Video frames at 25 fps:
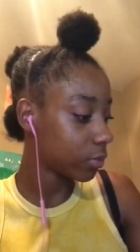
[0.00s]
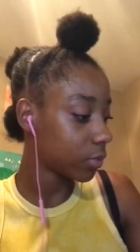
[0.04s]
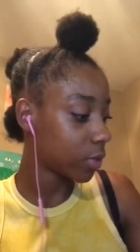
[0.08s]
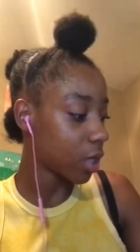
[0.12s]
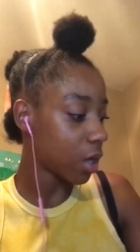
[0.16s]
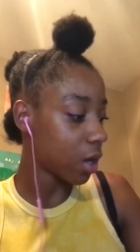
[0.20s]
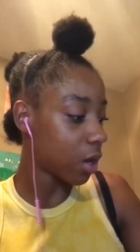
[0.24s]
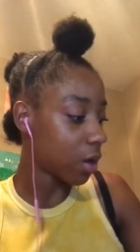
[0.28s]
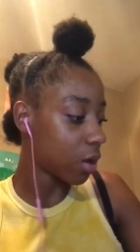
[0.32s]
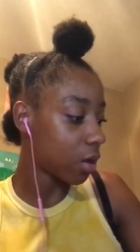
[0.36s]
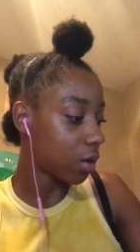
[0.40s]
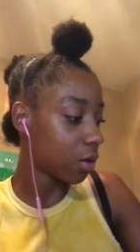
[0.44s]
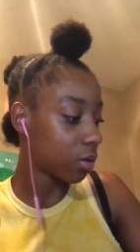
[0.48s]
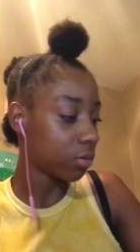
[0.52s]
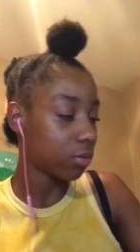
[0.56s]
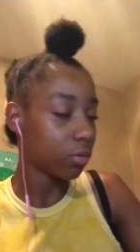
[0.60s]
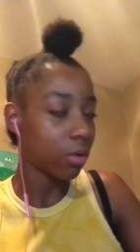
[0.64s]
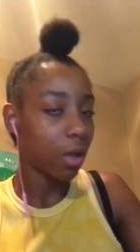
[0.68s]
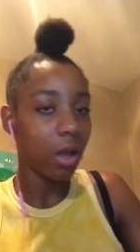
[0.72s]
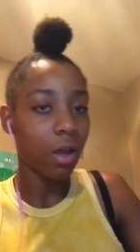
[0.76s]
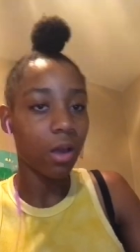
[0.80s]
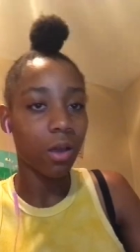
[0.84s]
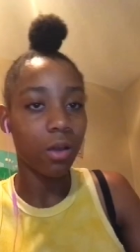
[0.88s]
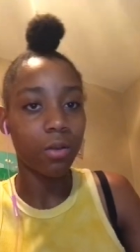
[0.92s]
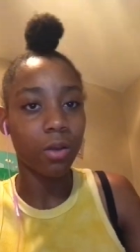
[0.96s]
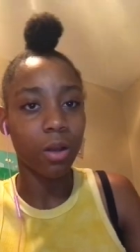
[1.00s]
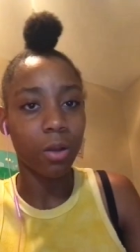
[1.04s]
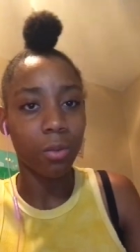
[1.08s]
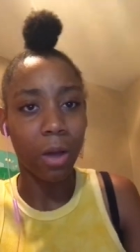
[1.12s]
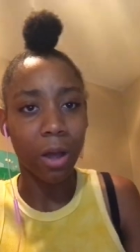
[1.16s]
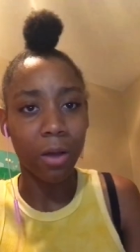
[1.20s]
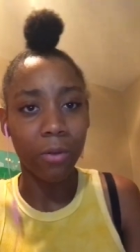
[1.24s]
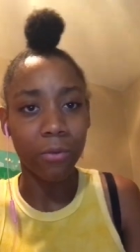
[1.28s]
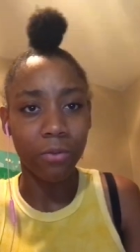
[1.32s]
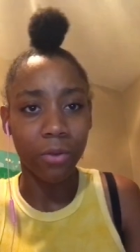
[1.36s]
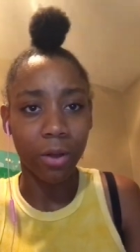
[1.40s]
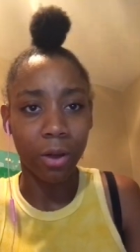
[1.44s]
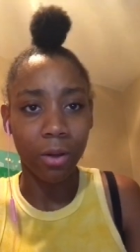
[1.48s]
Y'all, I don't know.
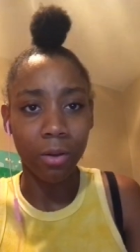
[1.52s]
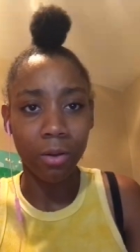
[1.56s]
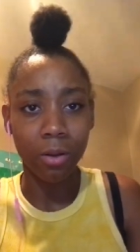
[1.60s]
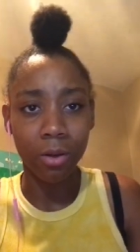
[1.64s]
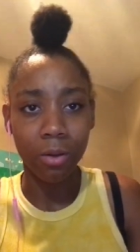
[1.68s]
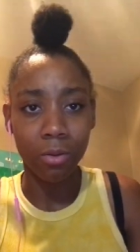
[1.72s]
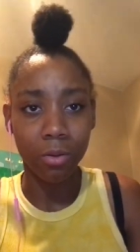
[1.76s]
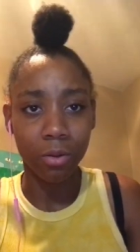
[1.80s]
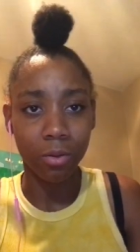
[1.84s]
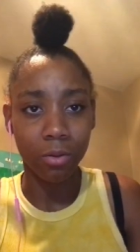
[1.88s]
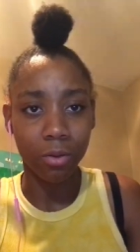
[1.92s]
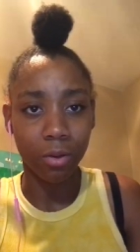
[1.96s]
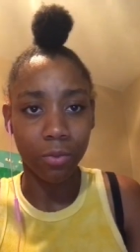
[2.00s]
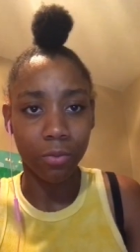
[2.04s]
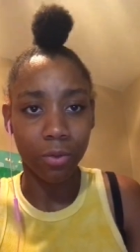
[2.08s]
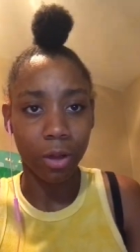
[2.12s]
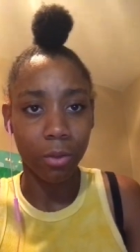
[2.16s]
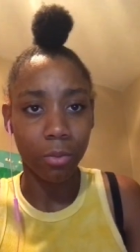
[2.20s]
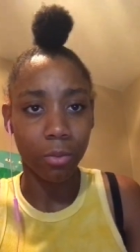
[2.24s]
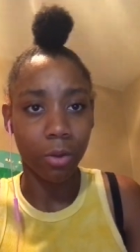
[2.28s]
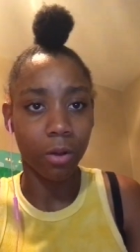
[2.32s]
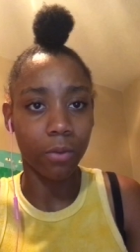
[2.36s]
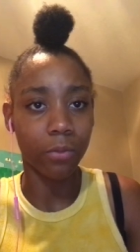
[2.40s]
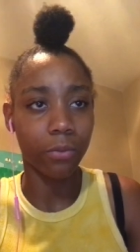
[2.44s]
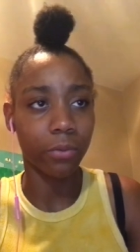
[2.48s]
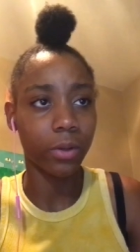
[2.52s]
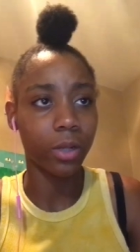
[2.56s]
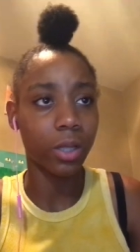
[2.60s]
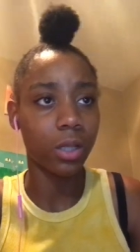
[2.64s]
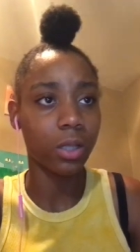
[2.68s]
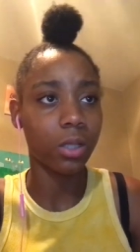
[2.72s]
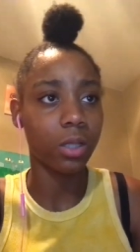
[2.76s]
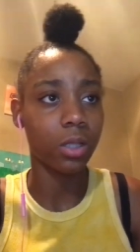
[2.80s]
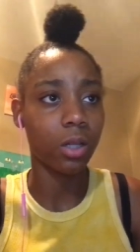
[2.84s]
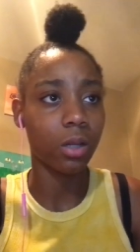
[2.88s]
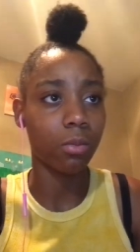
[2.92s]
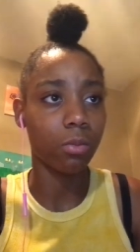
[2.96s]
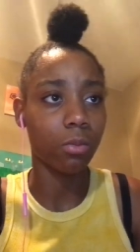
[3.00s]
I don't even know if I want
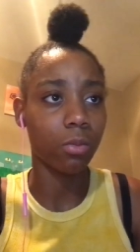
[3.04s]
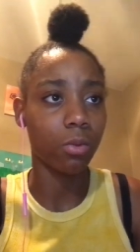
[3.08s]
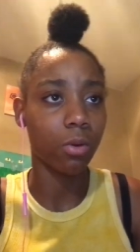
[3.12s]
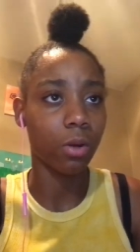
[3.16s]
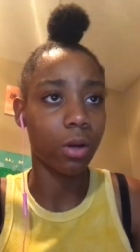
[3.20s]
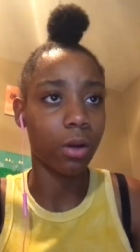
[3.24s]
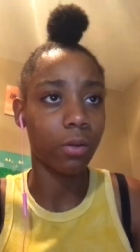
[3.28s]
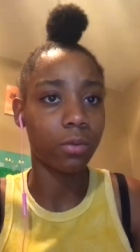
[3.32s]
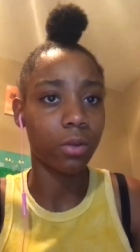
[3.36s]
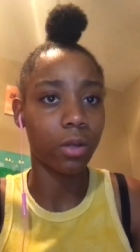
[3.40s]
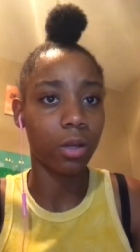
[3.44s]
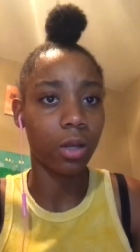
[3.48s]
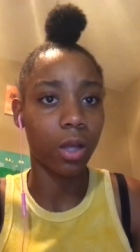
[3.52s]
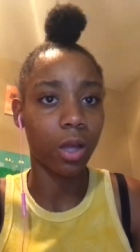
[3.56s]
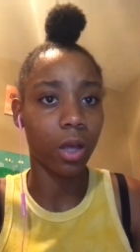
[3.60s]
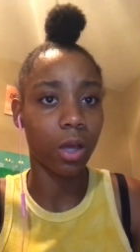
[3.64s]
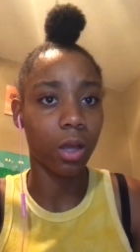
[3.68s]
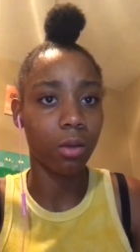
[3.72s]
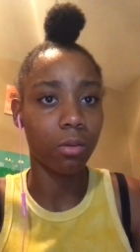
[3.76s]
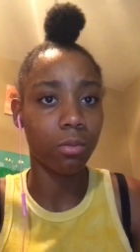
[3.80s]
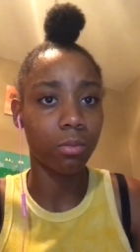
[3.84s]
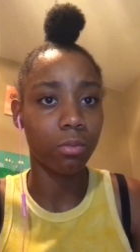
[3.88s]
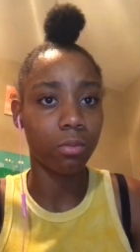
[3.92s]
friends anymore after that.